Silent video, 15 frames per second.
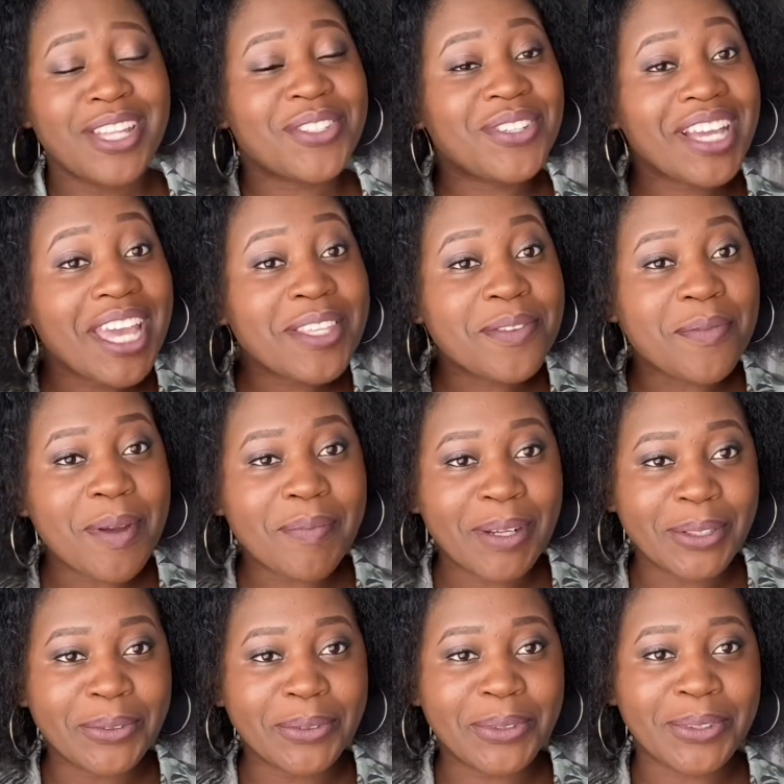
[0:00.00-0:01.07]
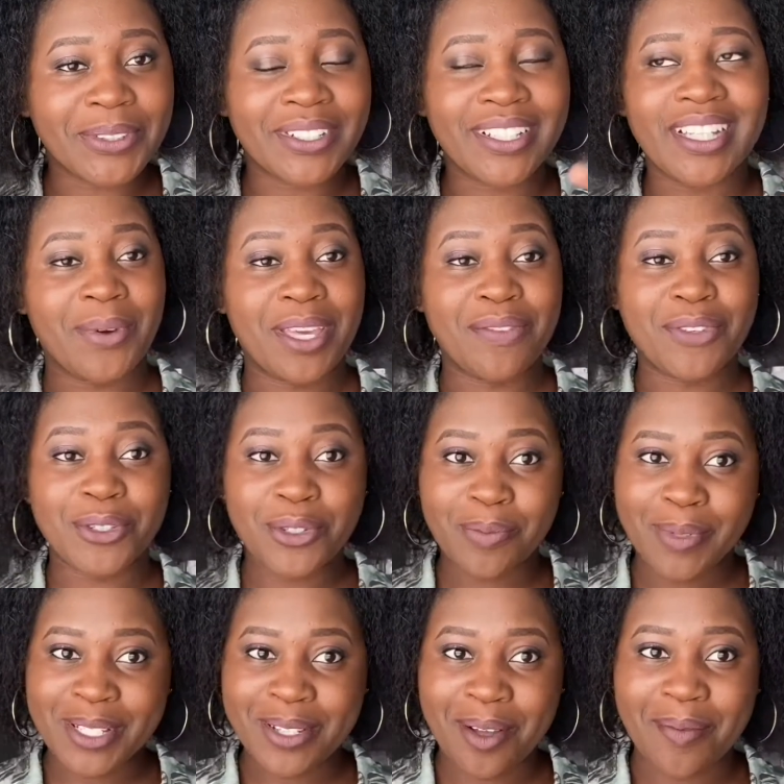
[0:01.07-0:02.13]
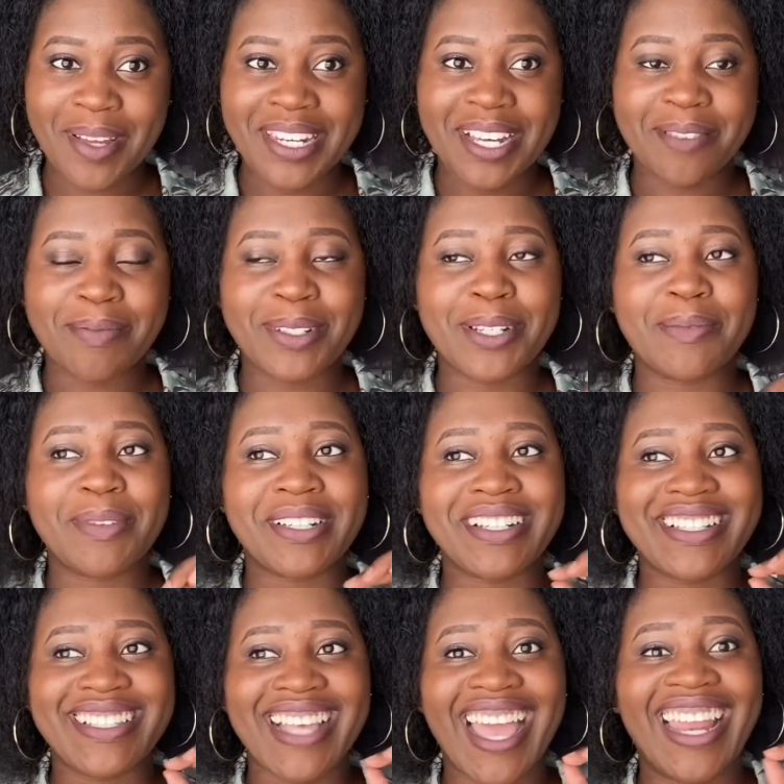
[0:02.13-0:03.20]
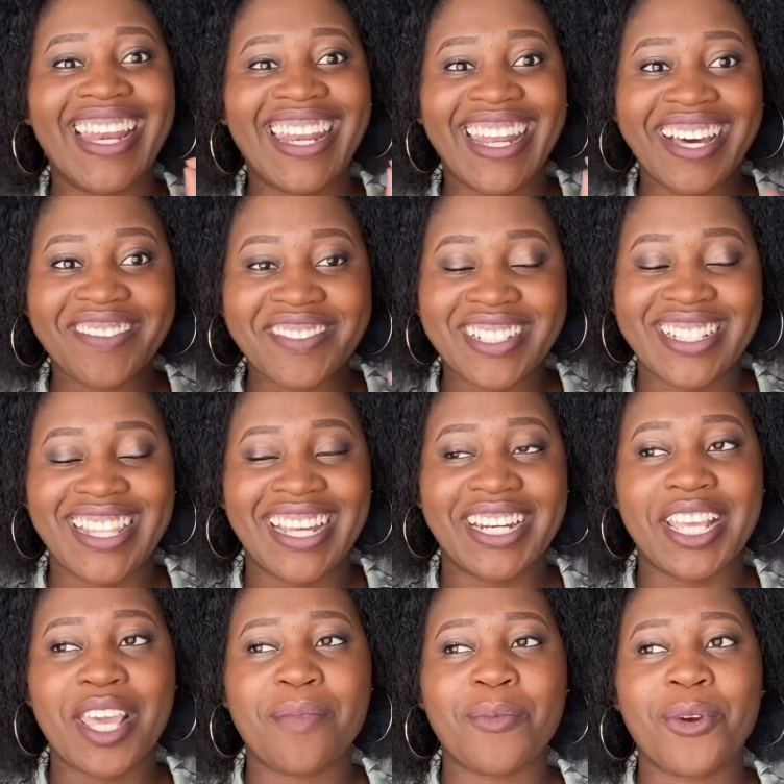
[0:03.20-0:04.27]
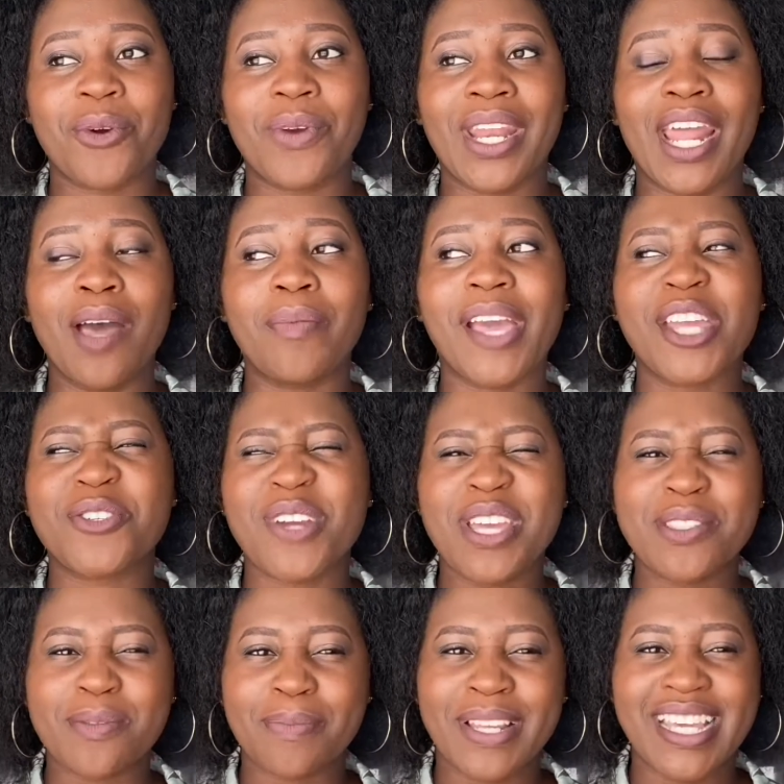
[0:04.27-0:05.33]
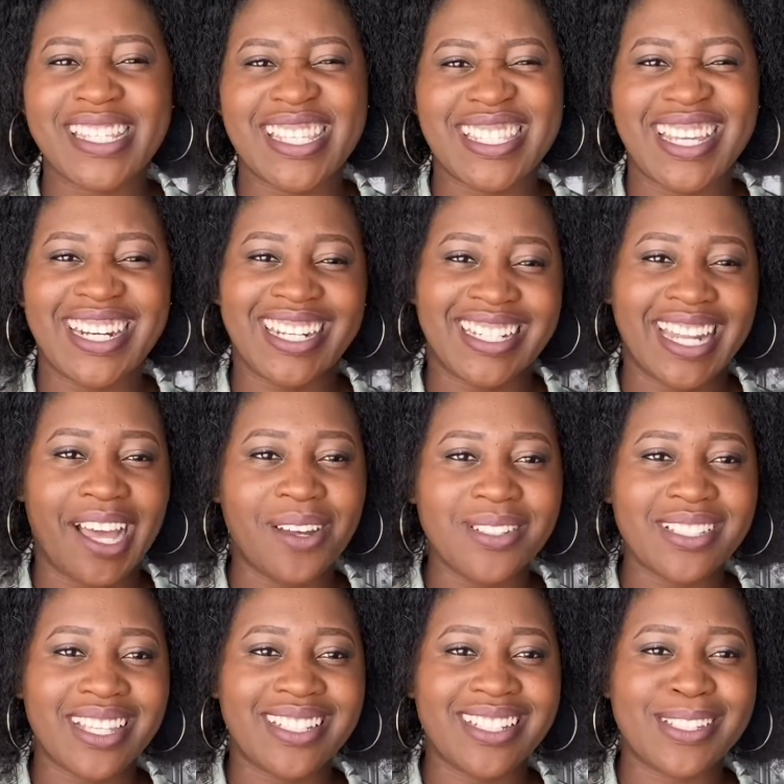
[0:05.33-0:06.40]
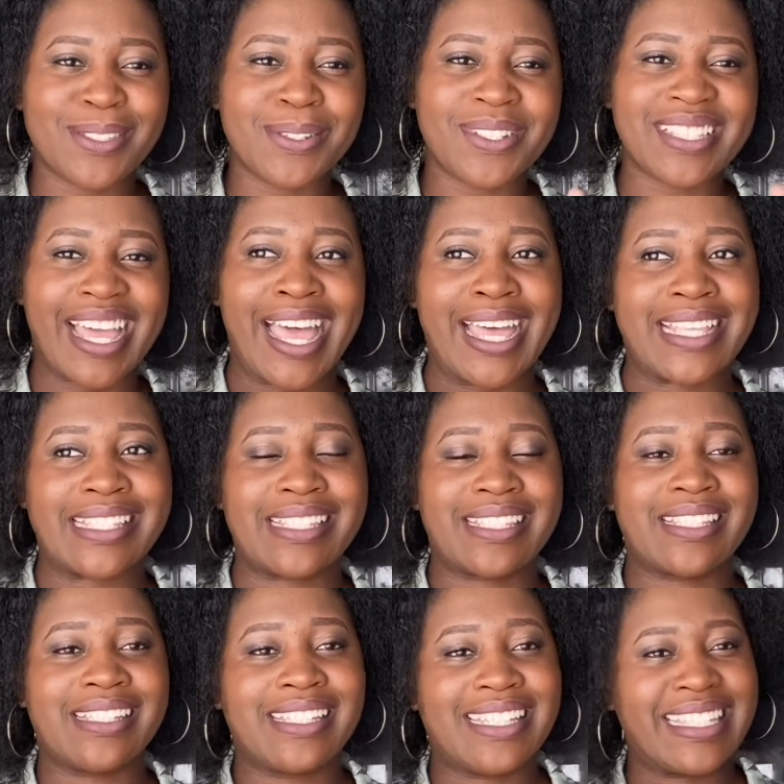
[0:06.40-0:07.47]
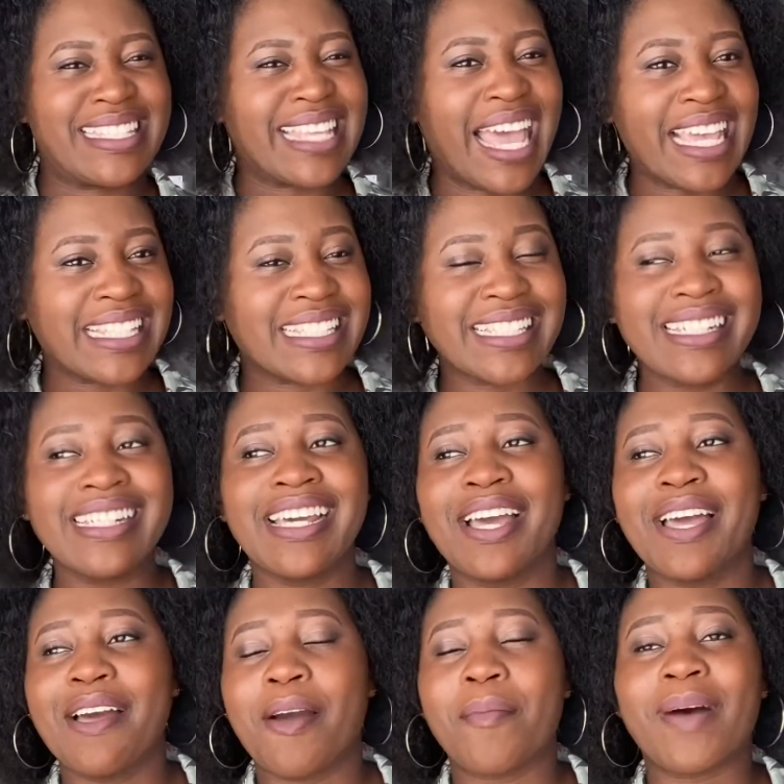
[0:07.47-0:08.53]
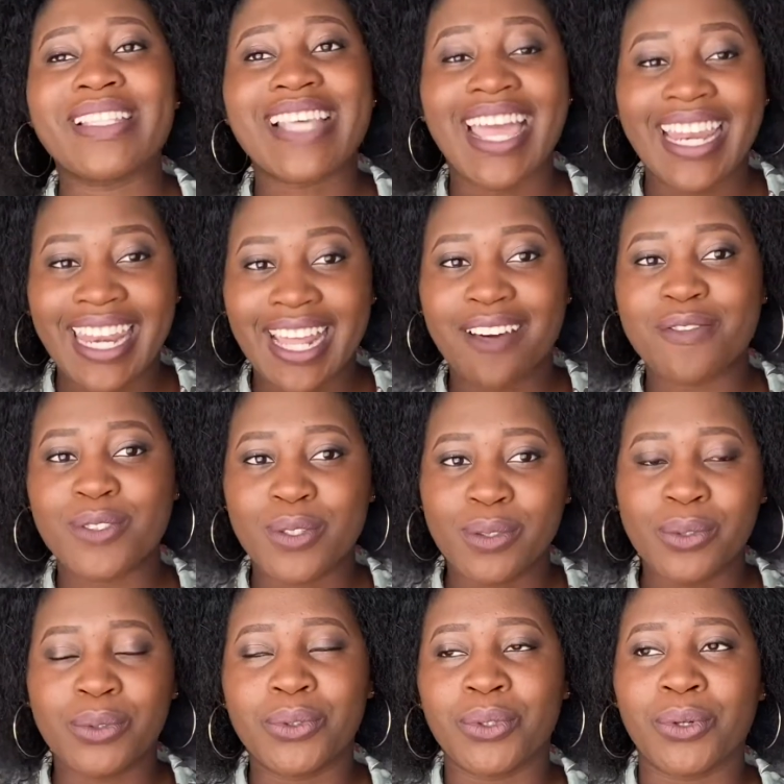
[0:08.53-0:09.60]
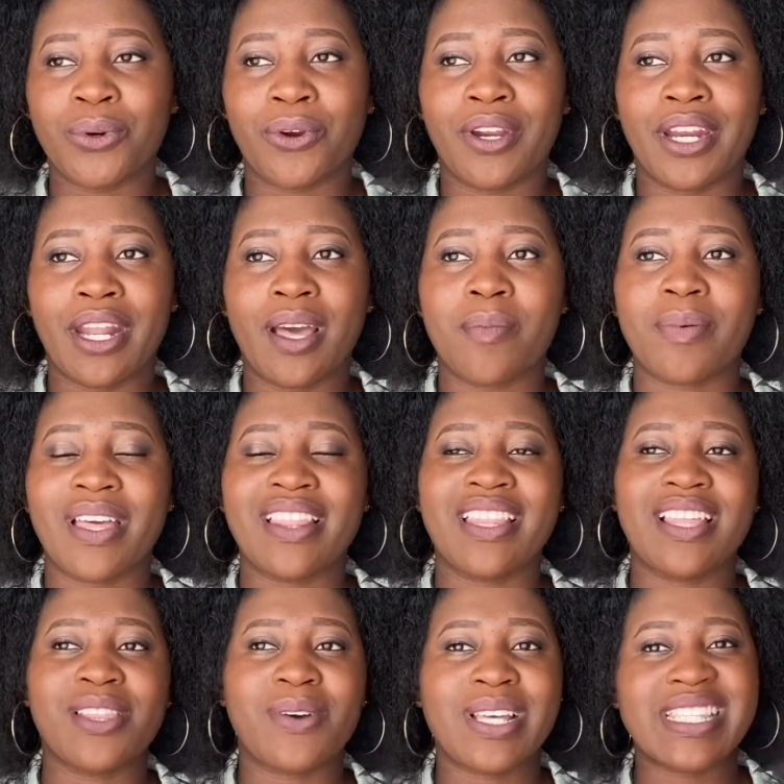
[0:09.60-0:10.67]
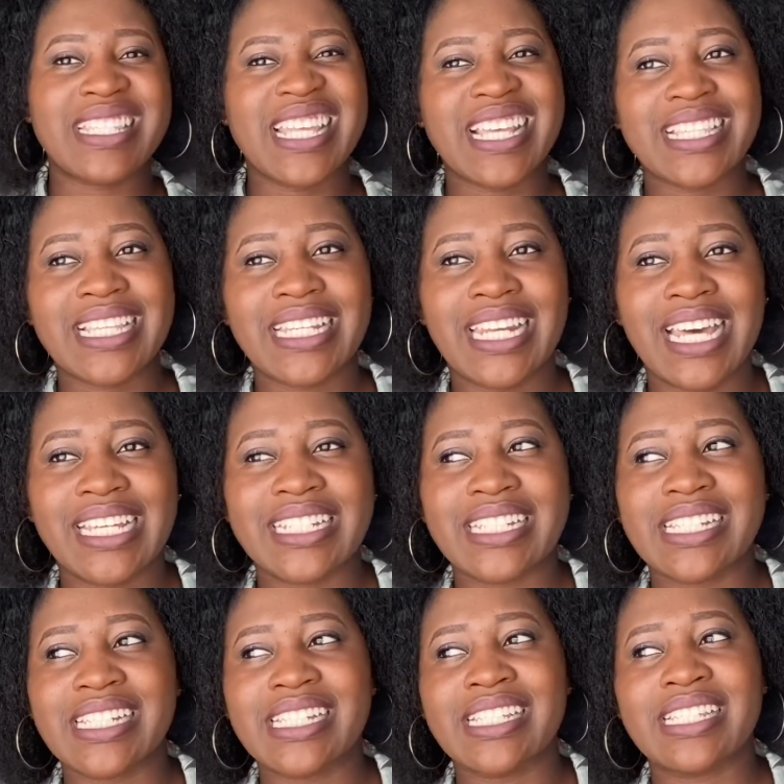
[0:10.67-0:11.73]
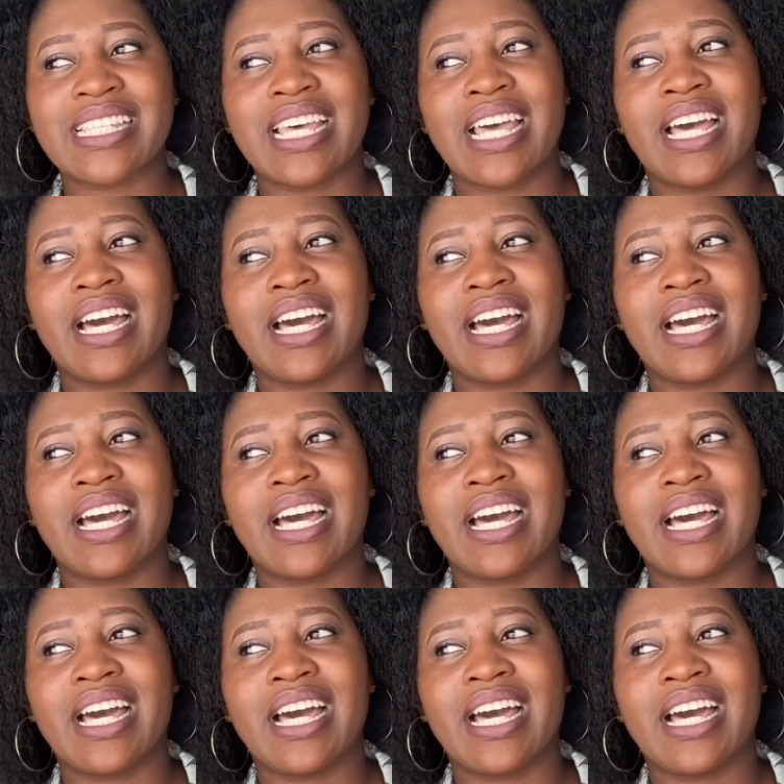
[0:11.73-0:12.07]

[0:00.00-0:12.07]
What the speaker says: Do you guys remember Ludo? If you do, please comment down below, because I loved that game growing up. I tried to play it as an adult and it's not as enticing, but I loved Ludo growing up. And then there was Snakes and Ladders.